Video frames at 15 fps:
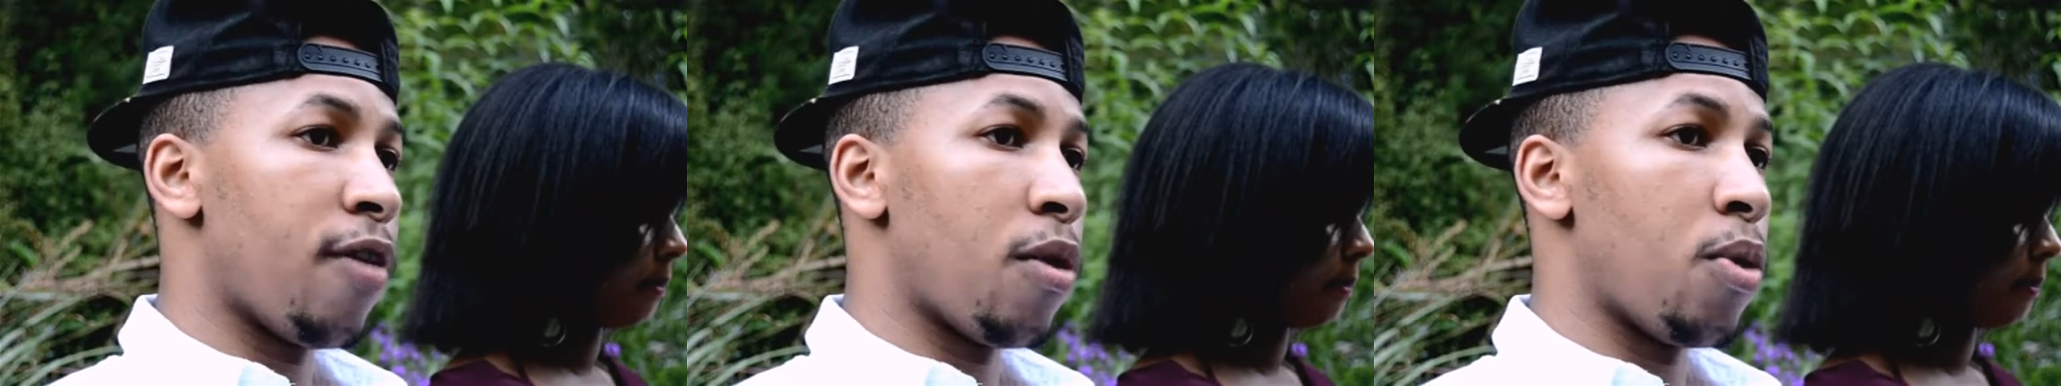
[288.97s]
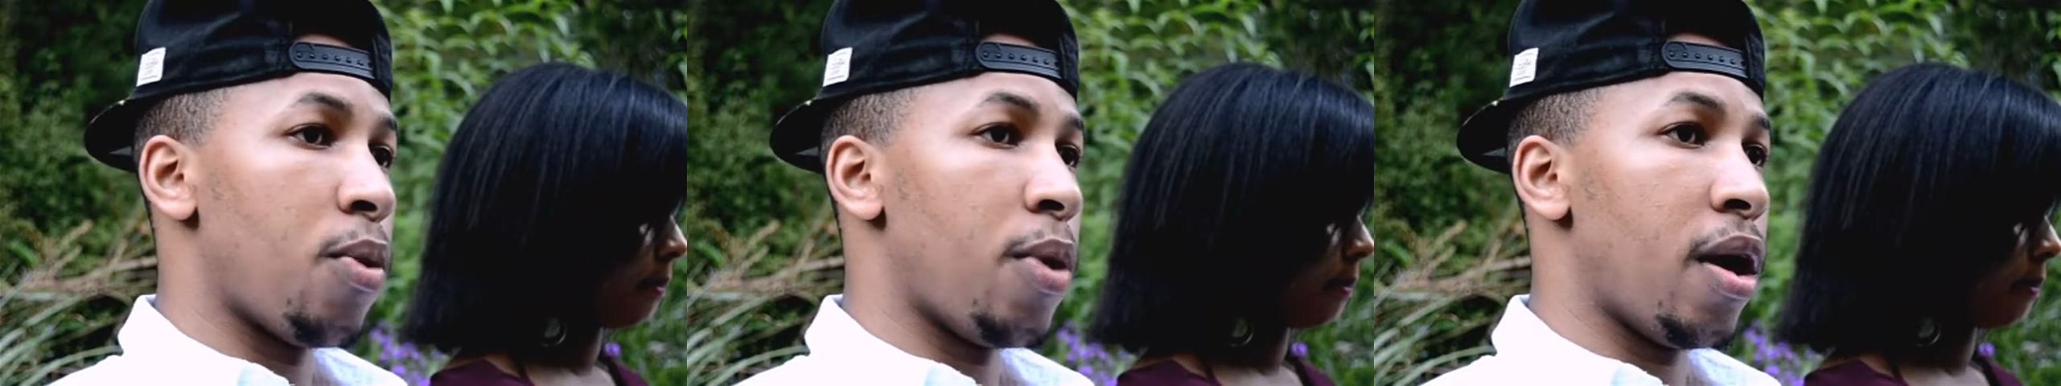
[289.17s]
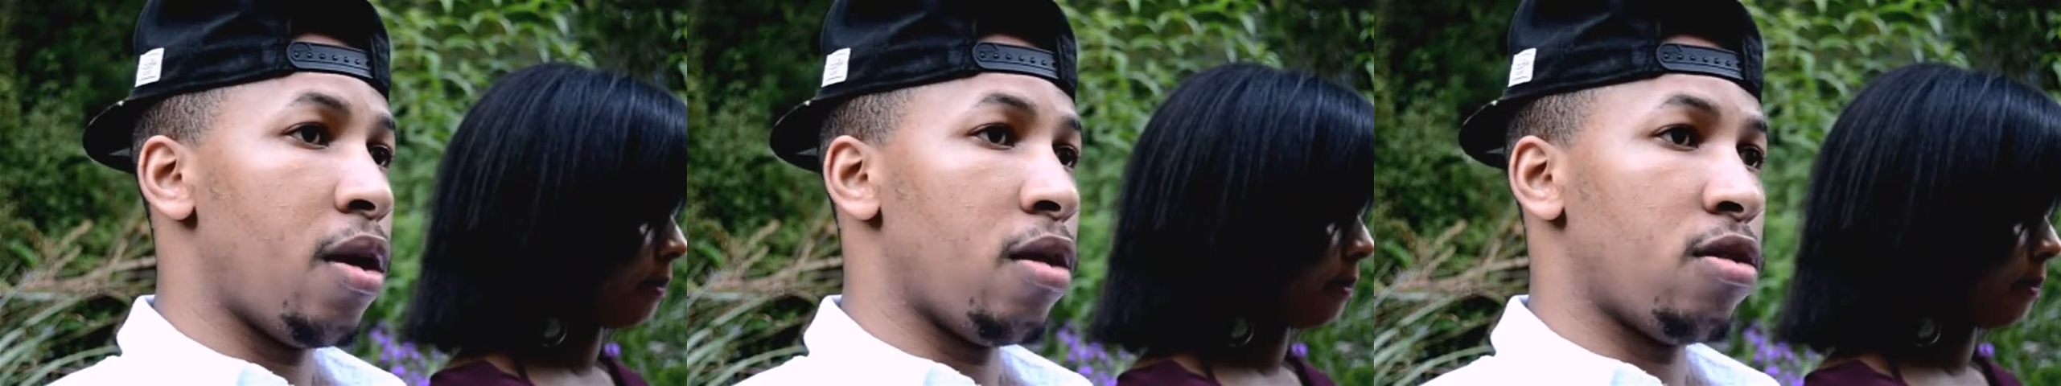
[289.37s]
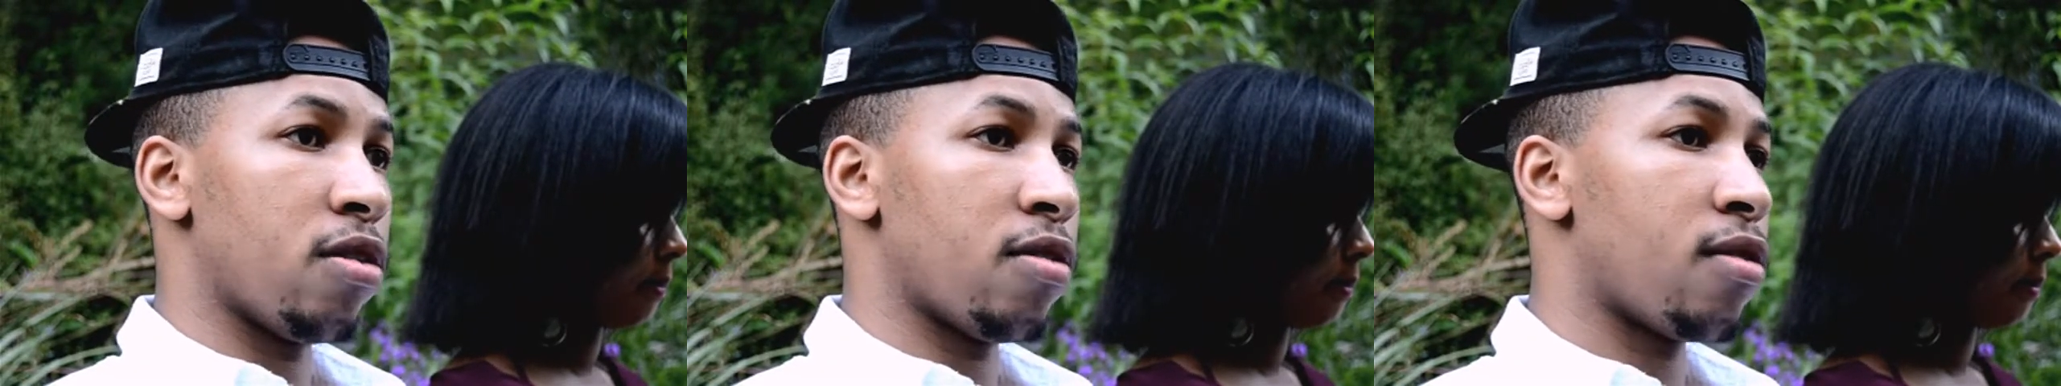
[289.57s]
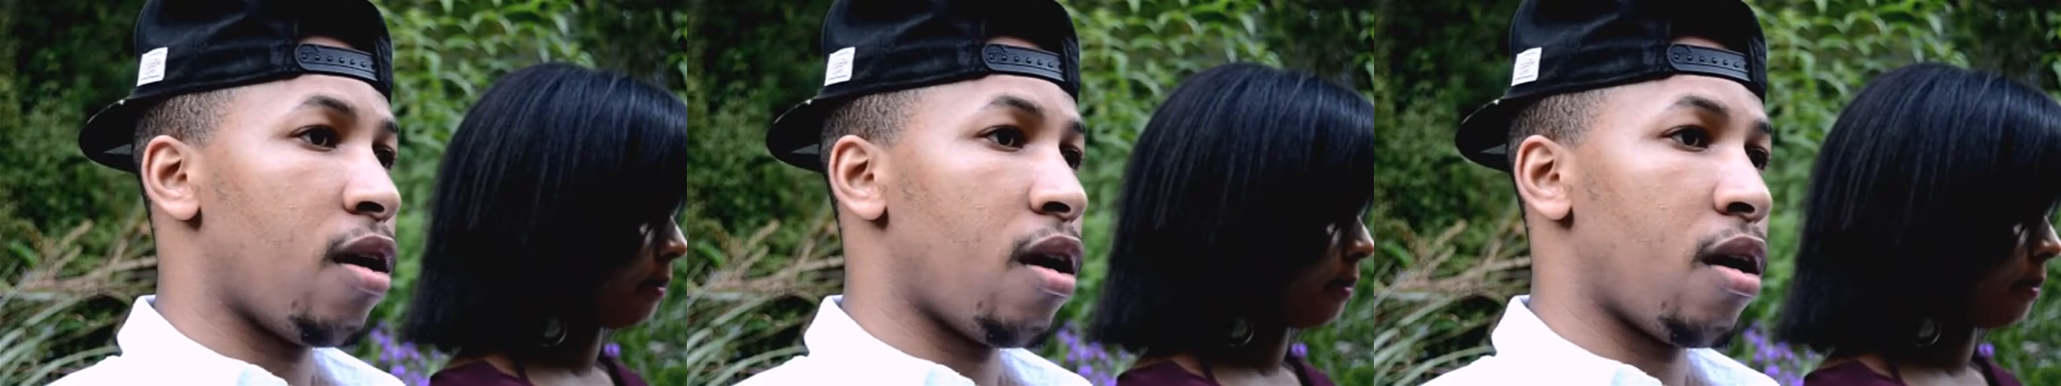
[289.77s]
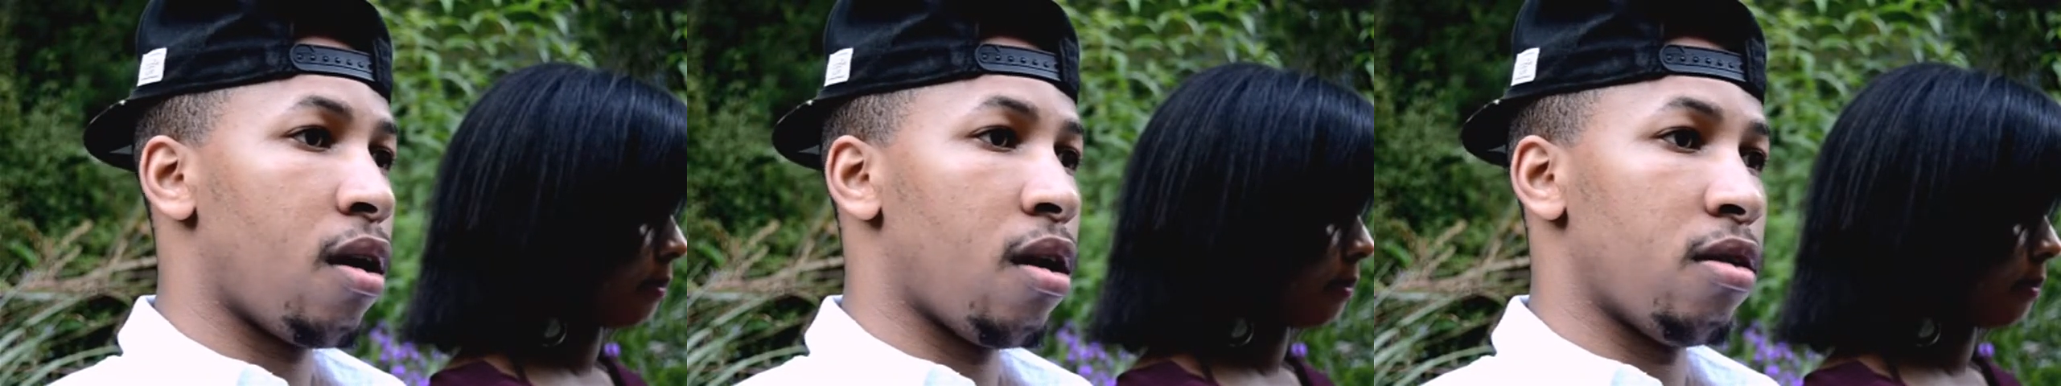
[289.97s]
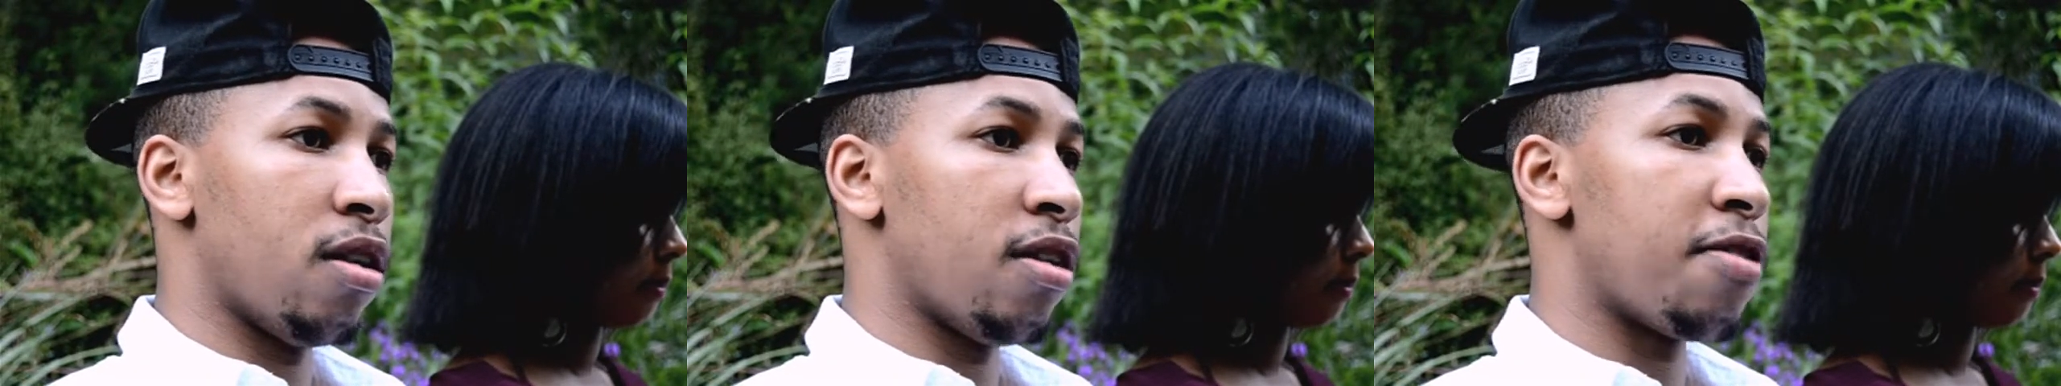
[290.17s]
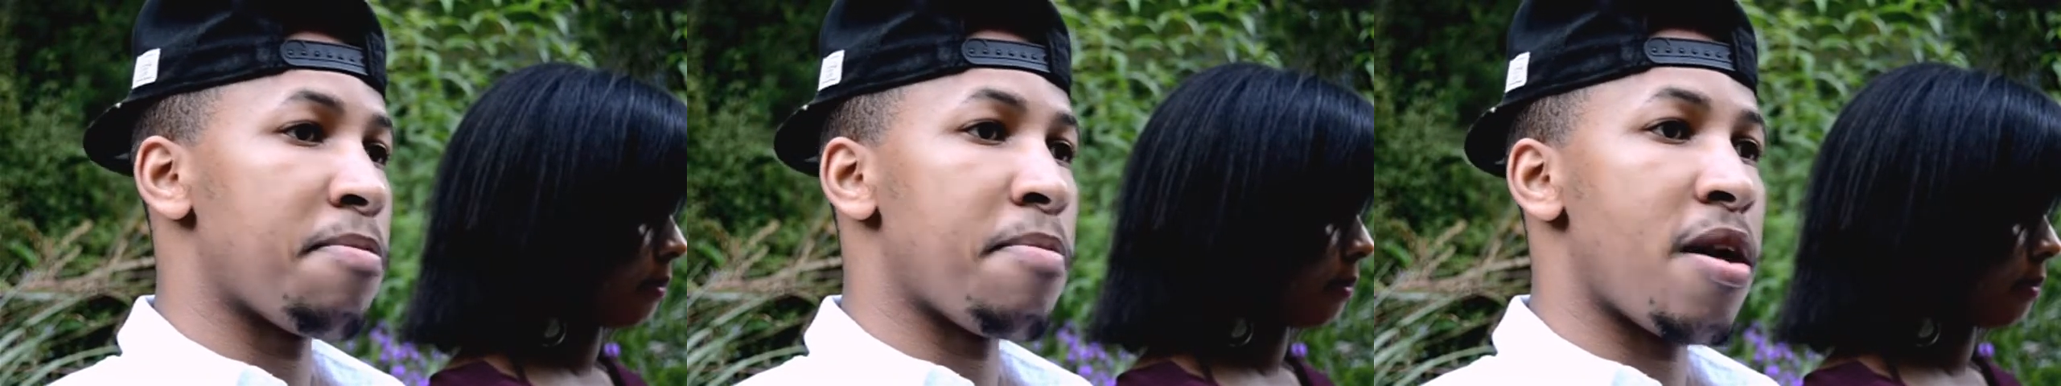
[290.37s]
We were just like
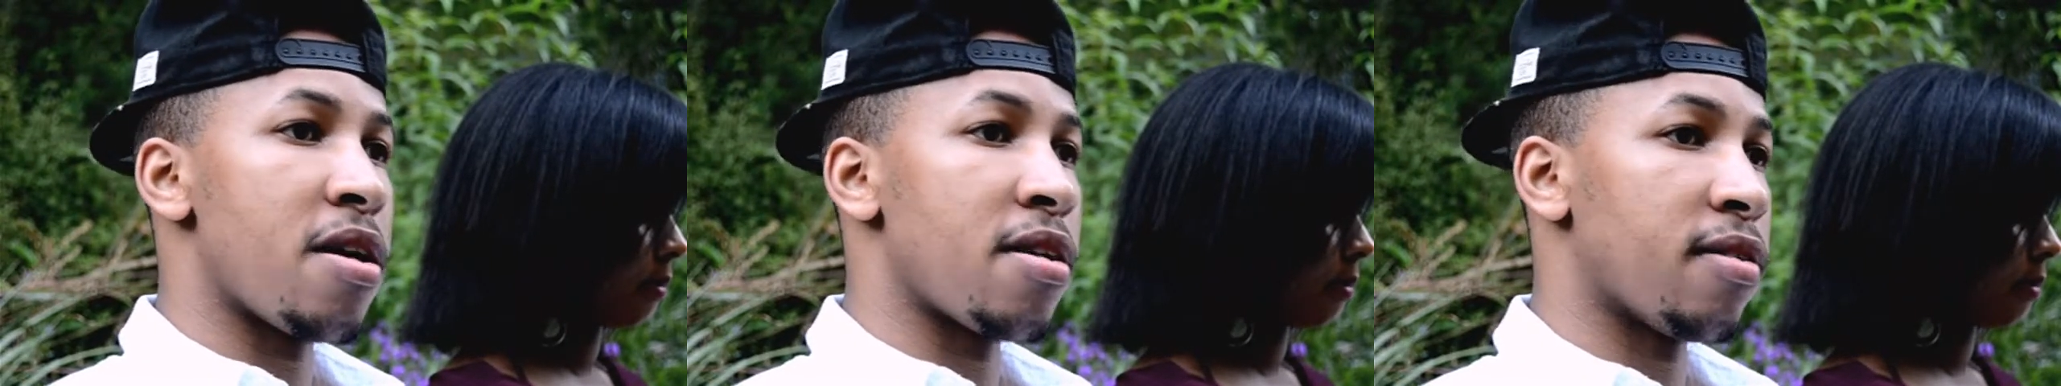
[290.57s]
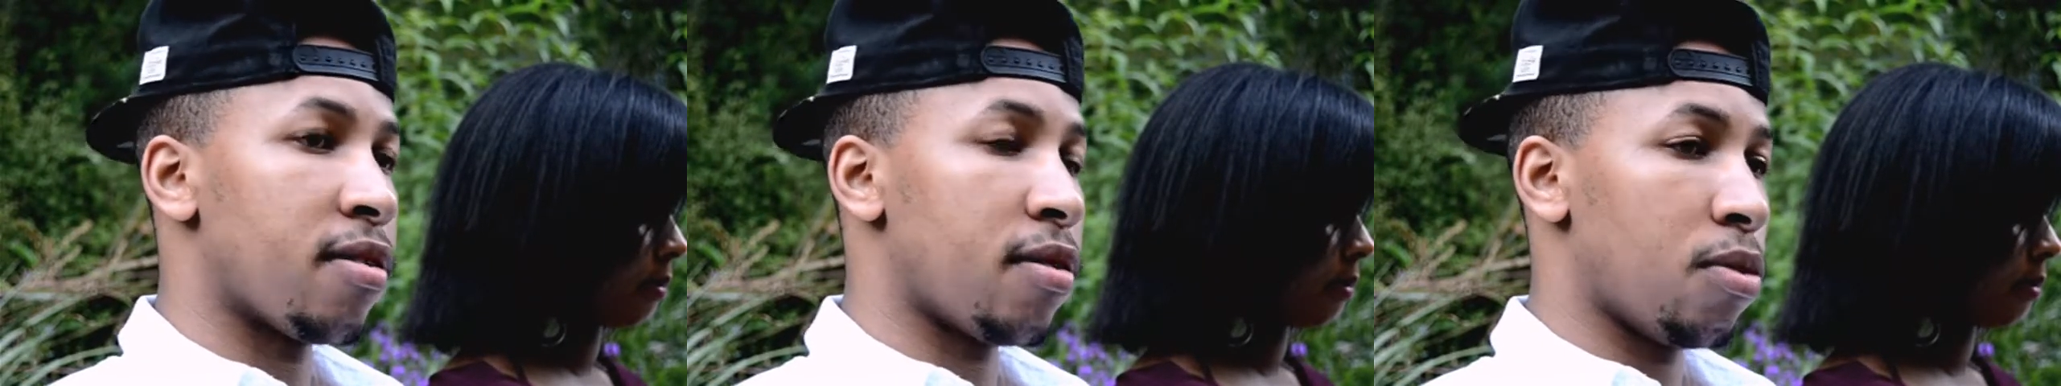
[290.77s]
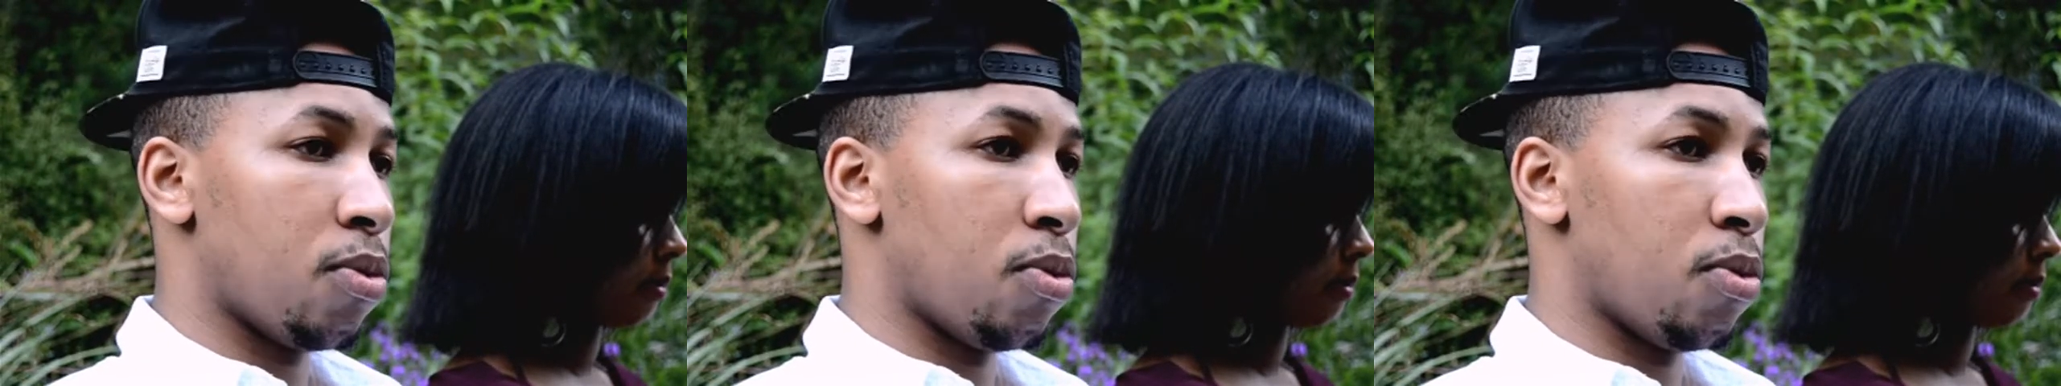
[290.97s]
dispersed.